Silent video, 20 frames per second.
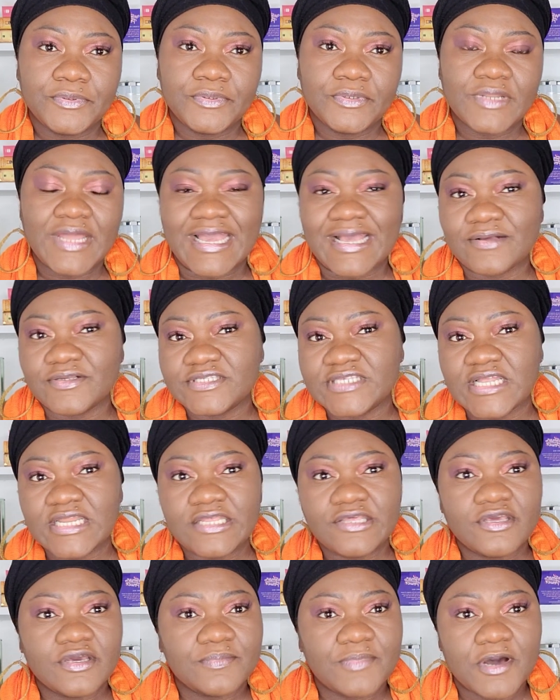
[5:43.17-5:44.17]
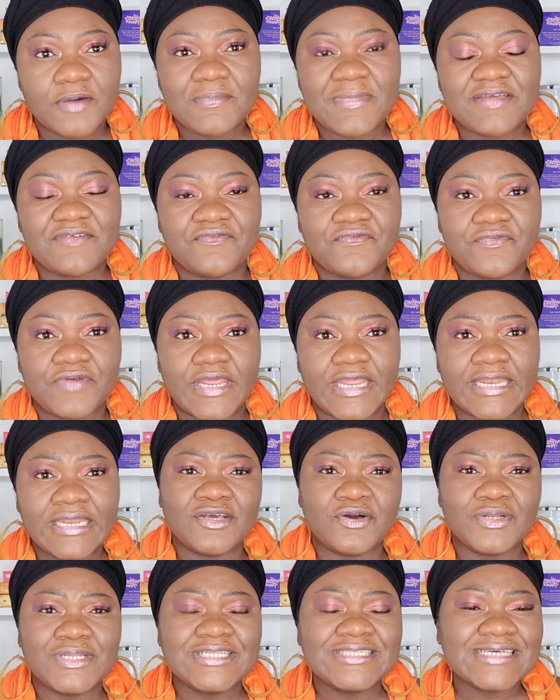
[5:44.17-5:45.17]
Like I was telling you about my friend, the
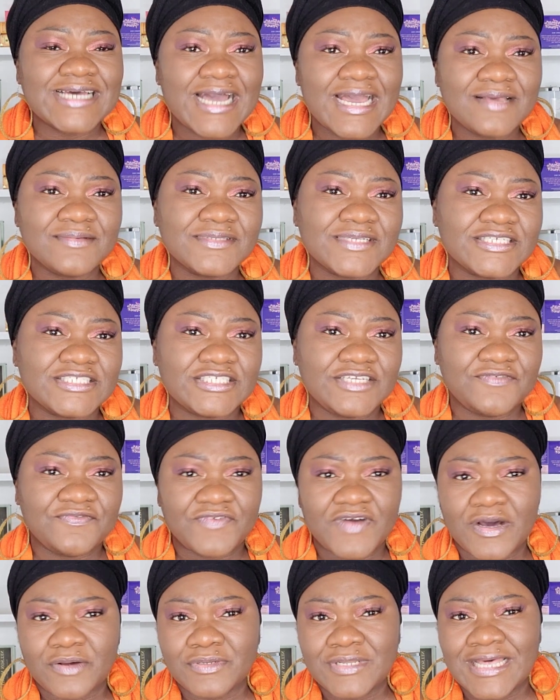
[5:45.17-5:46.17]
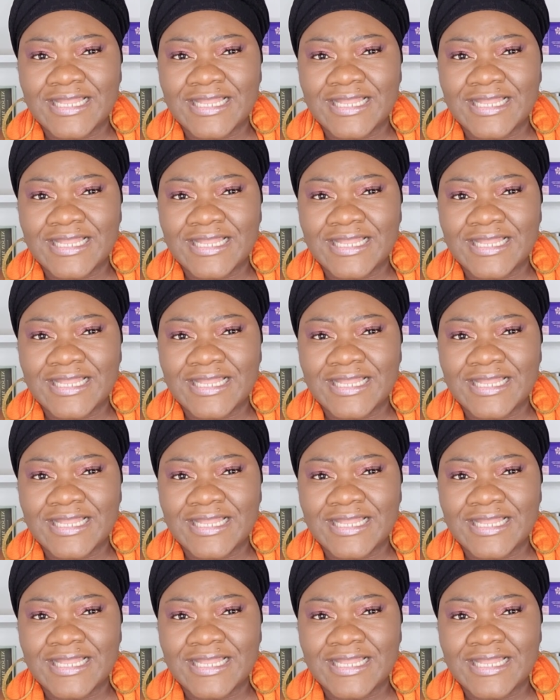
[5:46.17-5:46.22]
only times that she found